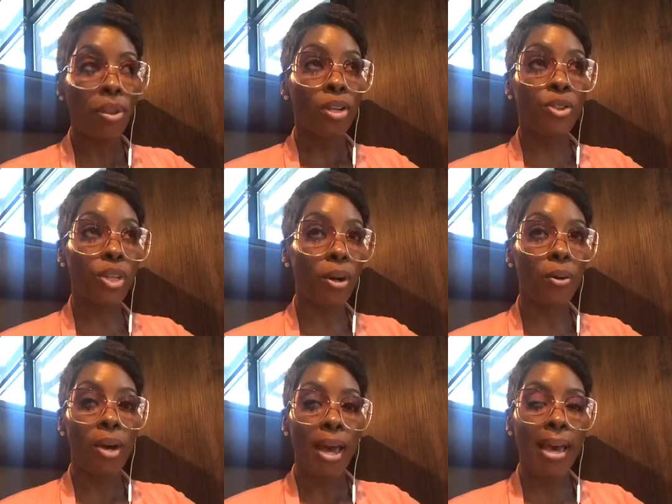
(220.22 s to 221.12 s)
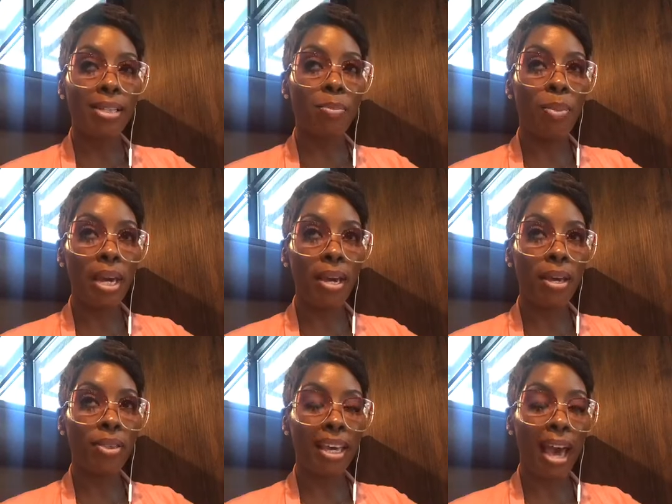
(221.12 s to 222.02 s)
So is
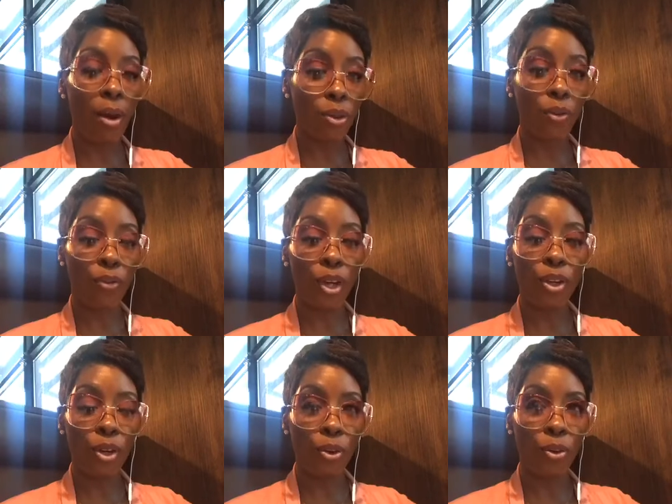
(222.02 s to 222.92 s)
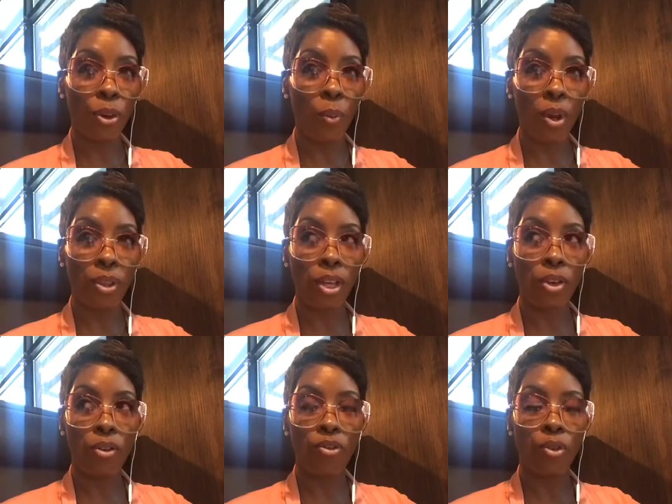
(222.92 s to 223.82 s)
being the counterfeit you, the one that
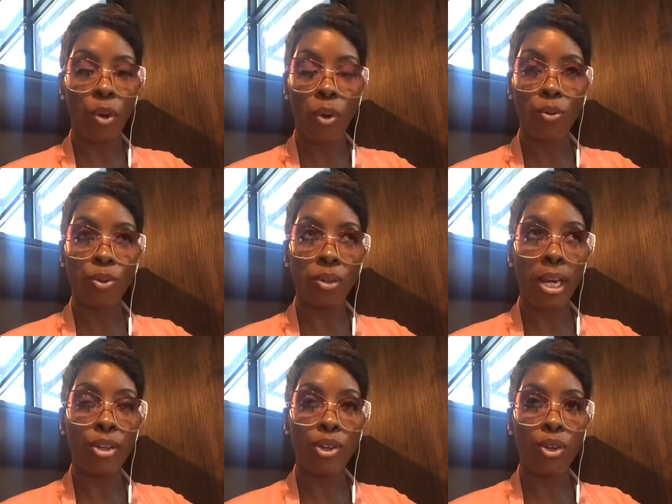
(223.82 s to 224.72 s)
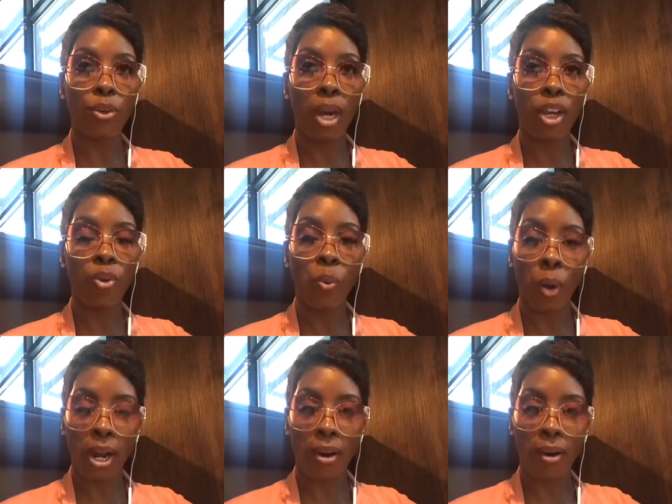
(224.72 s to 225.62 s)
you've grown into and you
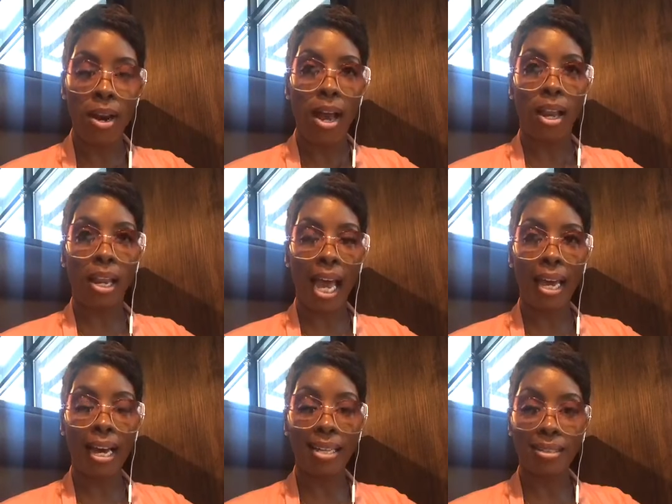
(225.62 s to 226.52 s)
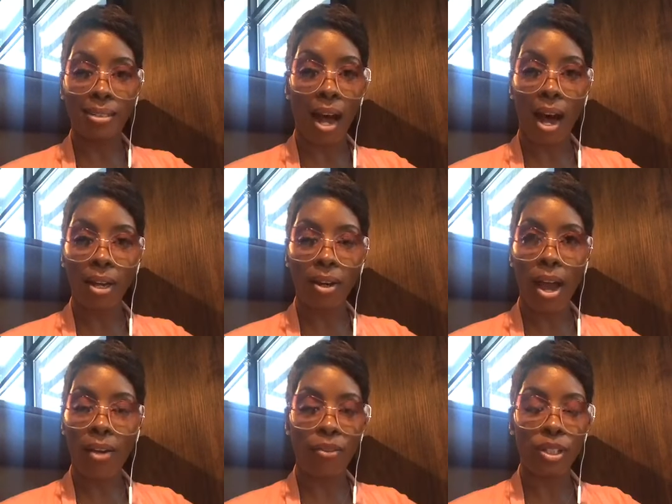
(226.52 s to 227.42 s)
wear like a sock
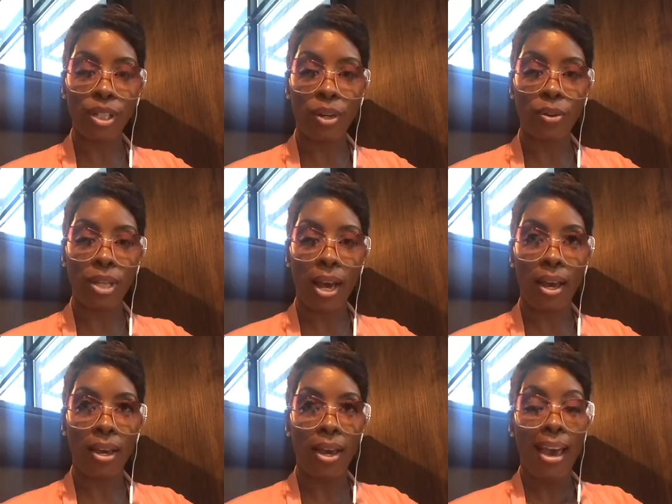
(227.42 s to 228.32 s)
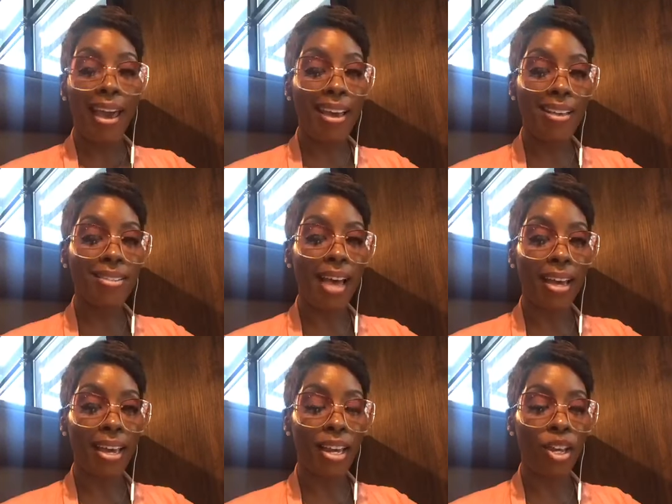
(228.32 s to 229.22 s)
every single day, is
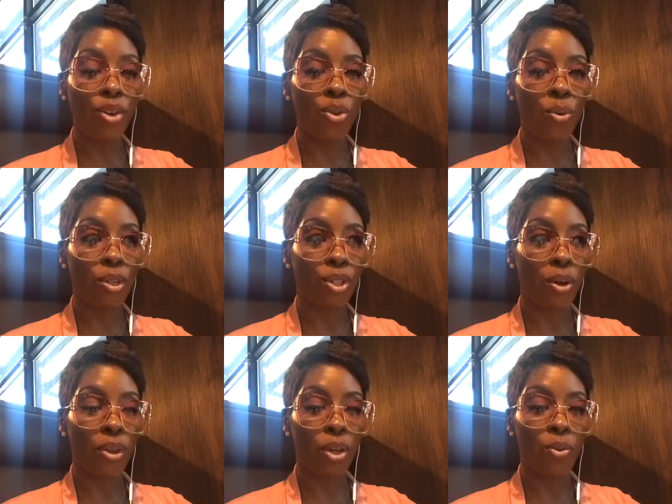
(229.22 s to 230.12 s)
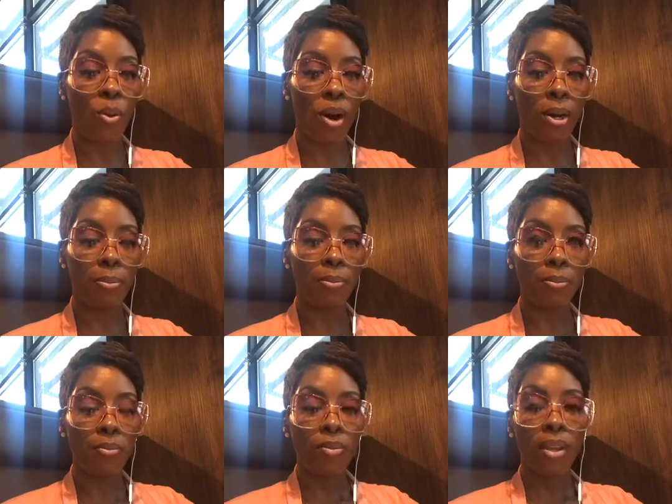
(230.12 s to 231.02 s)
that getting you the result that you want?
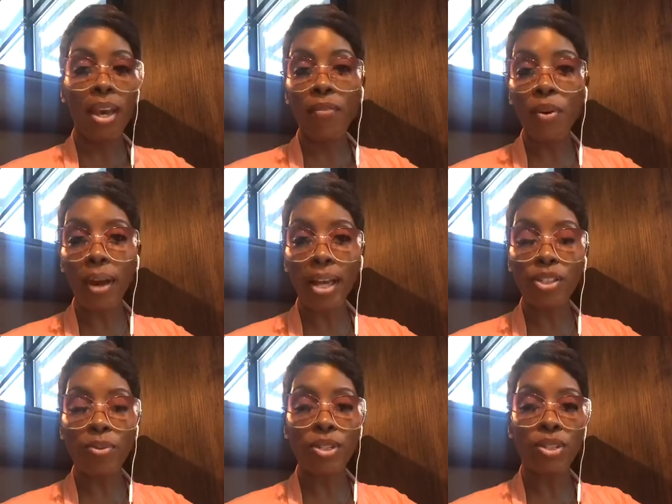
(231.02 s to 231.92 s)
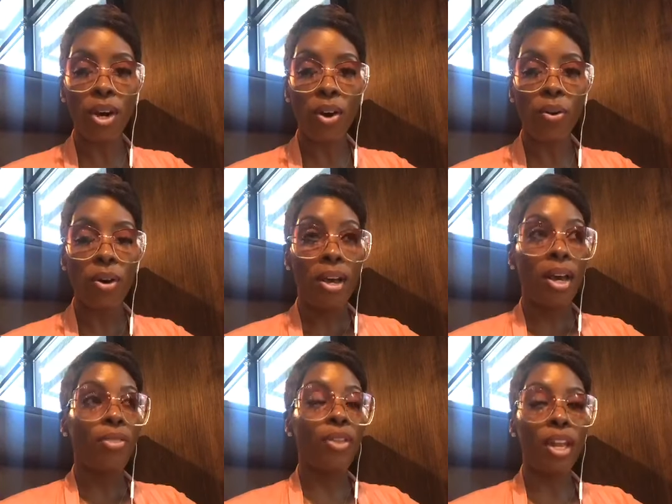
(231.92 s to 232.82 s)
If your answer is no,
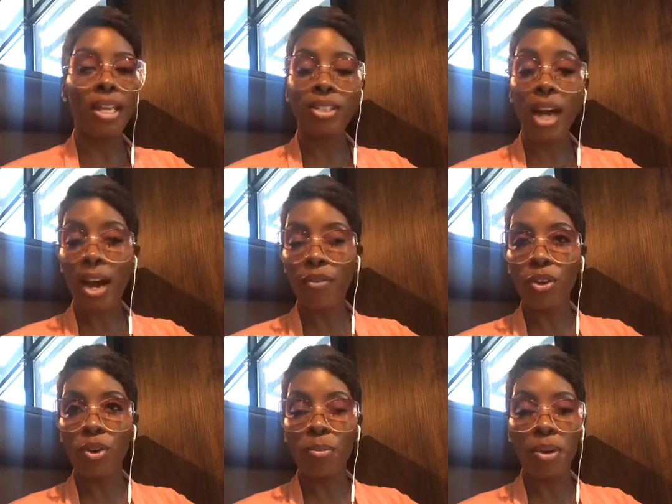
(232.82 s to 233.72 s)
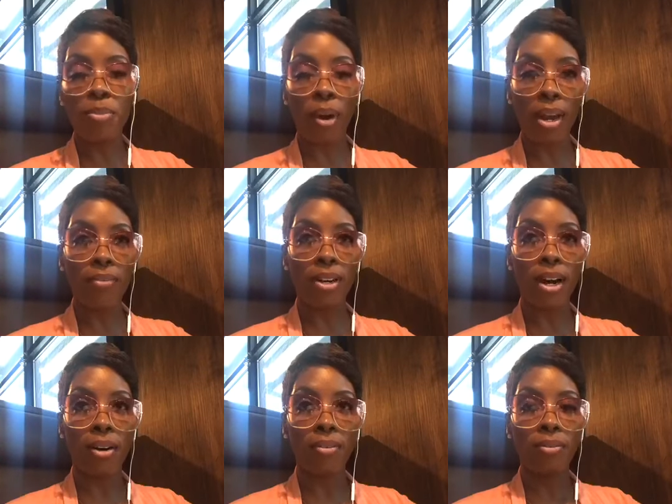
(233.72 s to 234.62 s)
then it's time for you to be brave enough